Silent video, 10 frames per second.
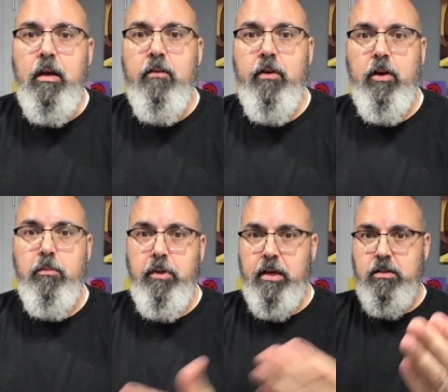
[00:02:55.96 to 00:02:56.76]
very
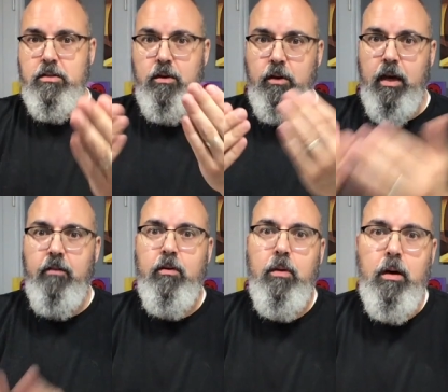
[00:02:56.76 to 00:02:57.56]
pleasant so you have
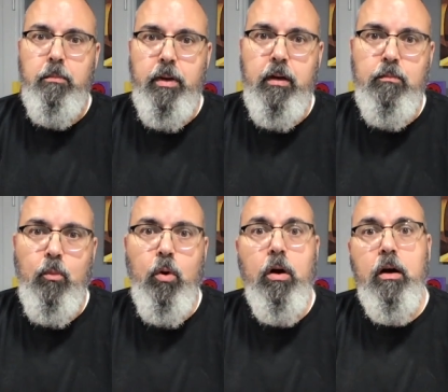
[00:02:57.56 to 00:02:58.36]
a, a, bit
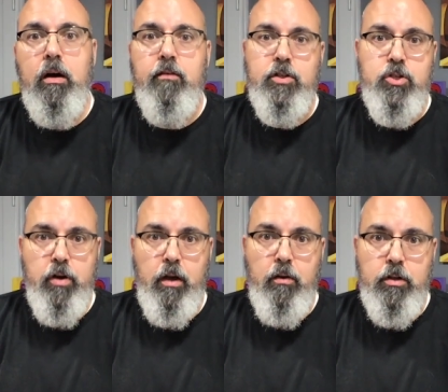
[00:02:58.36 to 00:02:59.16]
more of a
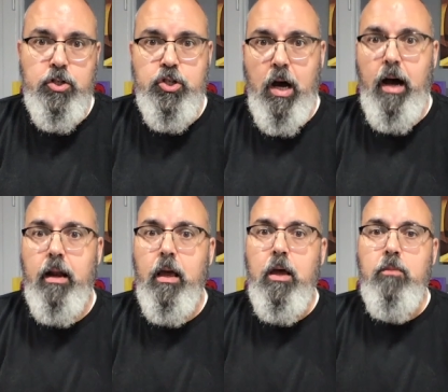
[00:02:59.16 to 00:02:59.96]
straight on shot
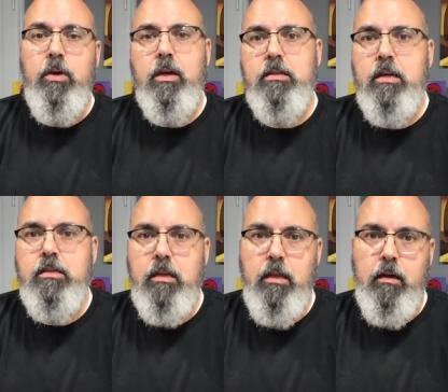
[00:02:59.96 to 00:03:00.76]
because I
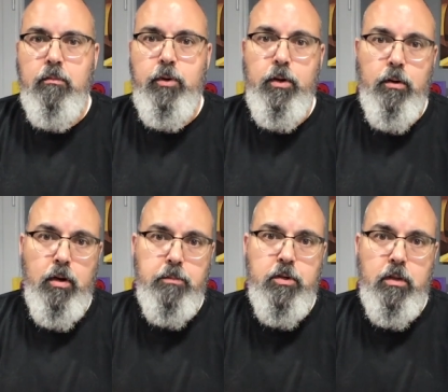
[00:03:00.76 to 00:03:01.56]
set the computer
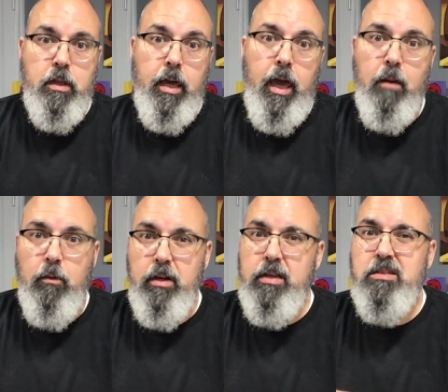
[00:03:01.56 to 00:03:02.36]
up so that the
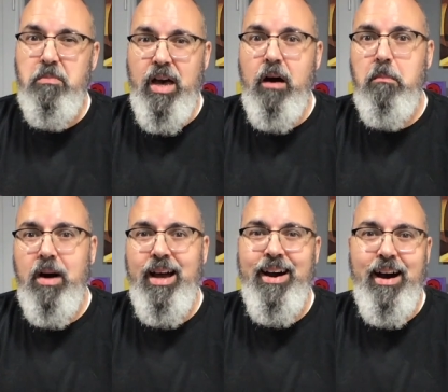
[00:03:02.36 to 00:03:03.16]
camera is about
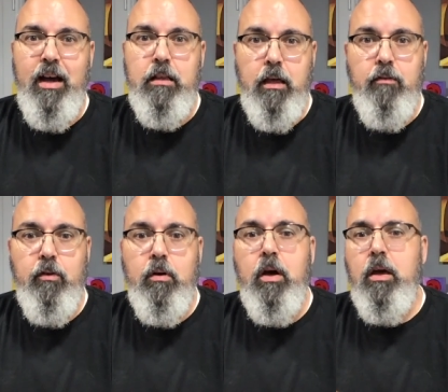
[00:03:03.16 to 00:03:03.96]
my eye
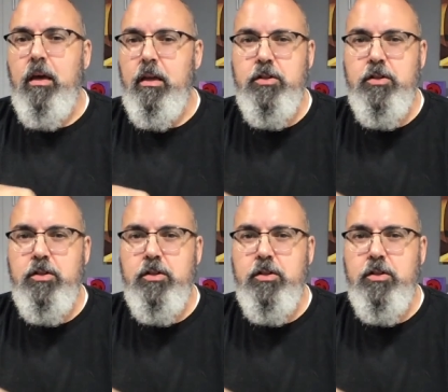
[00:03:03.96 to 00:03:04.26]
level and it